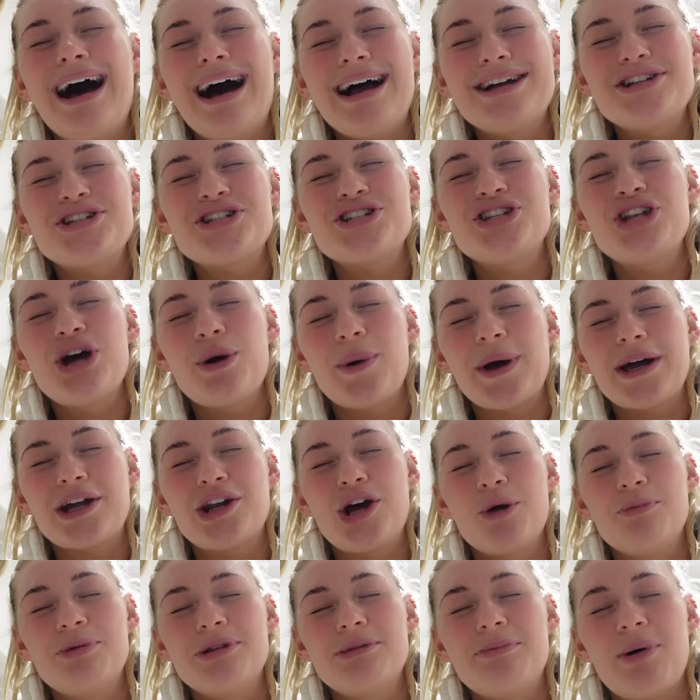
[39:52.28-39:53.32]
I just know I'm going
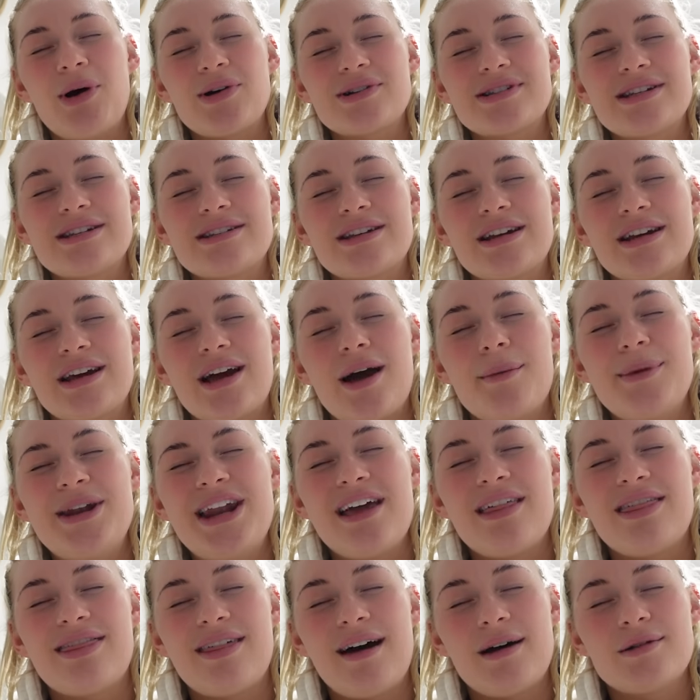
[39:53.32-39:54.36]
to open the box. It's going to come in
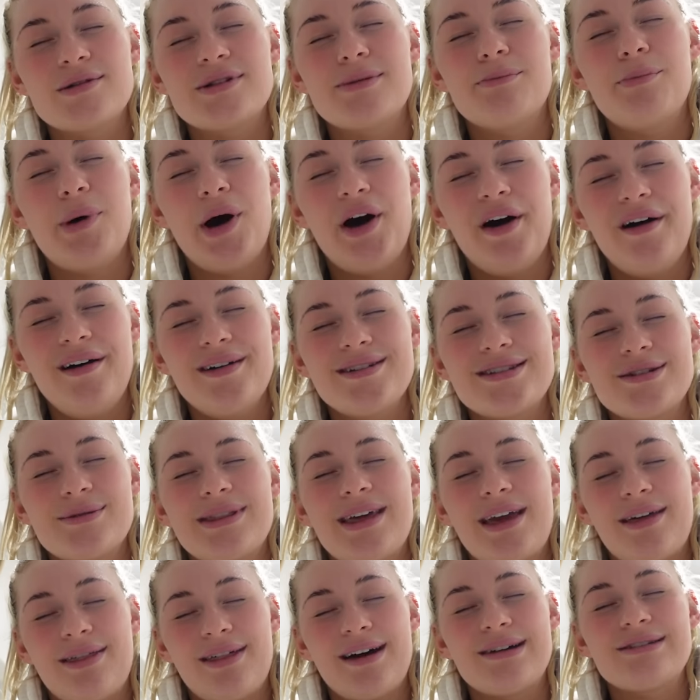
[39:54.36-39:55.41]
8,000 parts
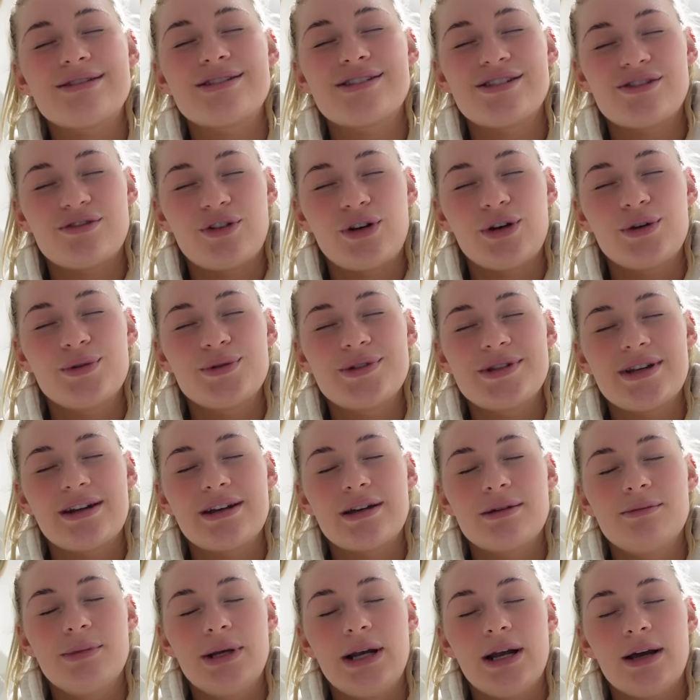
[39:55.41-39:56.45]
with 8,000 screws. And
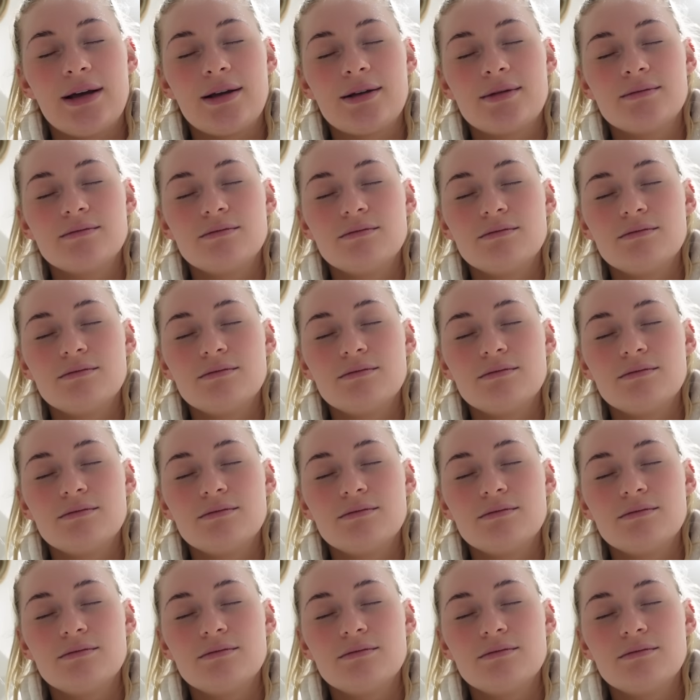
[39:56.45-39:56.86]
I'm going to be like,